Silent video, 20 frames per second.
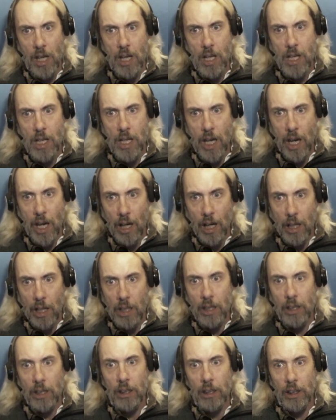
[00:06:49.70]
Yeah,
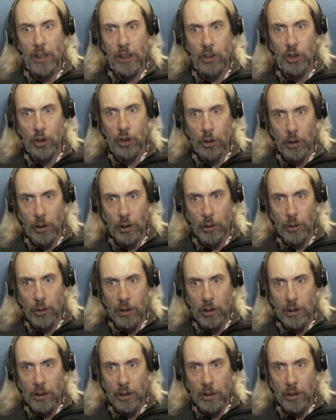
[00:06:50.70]
it's true